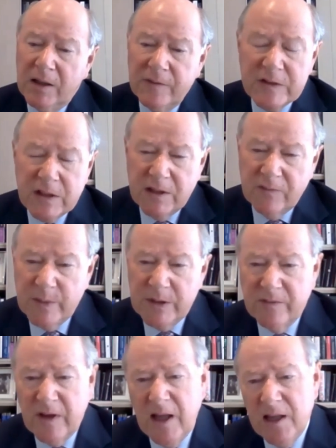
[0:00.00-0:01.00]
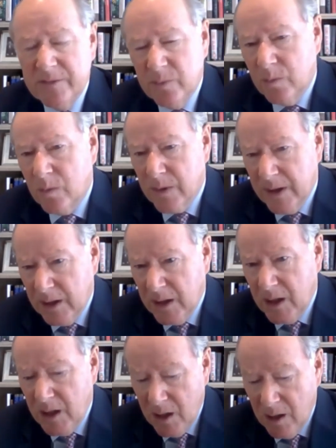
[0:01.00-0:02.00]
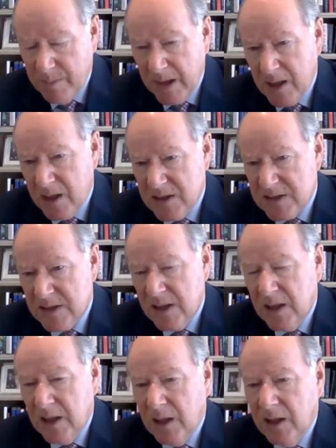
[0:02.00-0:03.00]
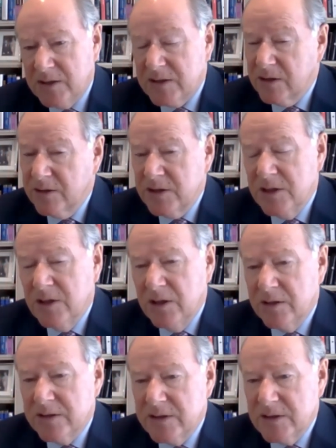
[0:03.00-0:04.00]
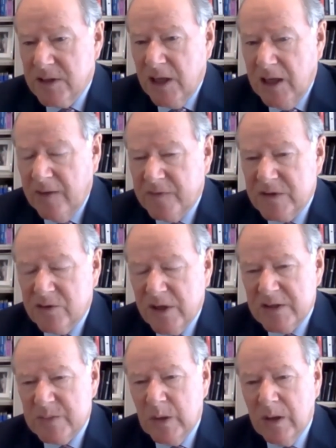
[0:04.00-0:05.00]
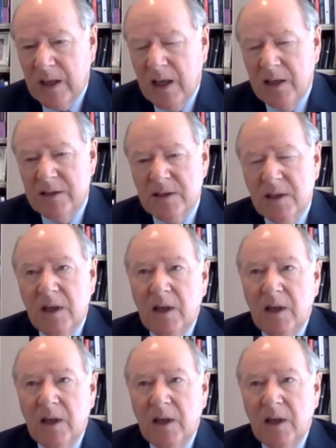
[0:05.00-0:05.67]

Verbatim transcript: have to give a bit of a health warning here because it's 13 years since I left Strasbourg and